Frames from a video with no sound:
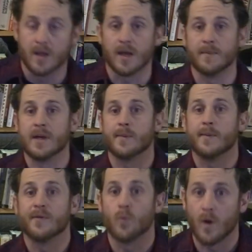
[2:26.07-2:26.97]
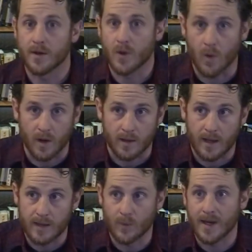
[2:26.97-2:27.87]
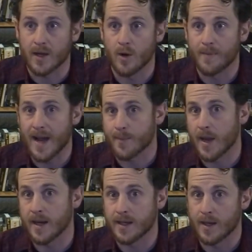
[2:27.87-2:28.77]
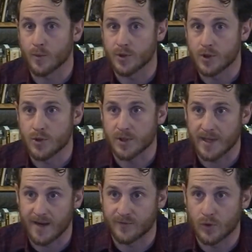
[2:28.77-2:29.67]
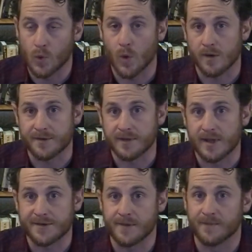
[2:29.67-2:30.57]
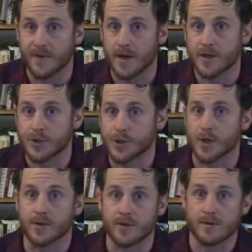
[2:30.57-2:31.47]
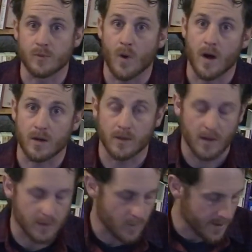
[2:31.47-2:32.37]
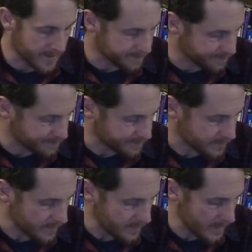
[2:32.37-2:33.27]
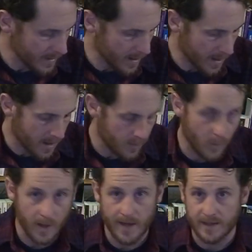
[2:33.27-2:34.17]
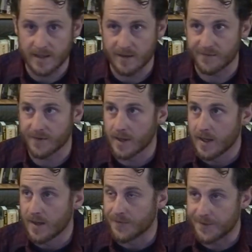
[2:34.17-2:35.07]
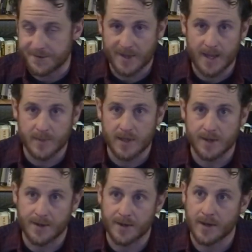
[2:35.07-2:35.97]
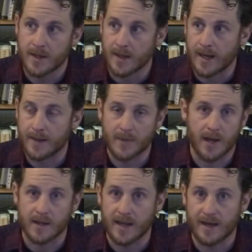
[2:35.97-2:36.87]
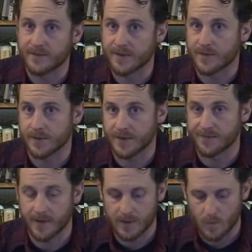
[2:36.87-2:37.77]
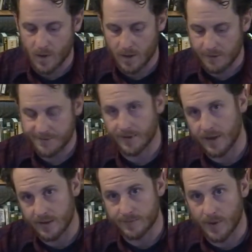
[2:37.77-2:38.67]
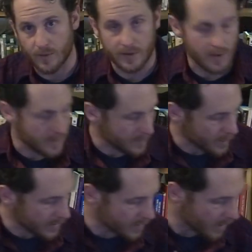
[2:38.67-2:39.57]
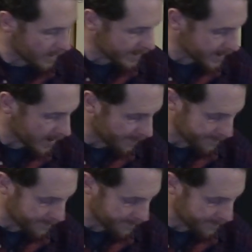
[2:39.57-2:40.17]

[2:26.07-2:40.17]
A minimum of 1 quart. And when I go backpacking, I will usually have 2 quarts unless I'm very assured that there's water along the way. Where I live, this time of year, I'm not going to have difficulty finding water, so I only go into 1 quart right now.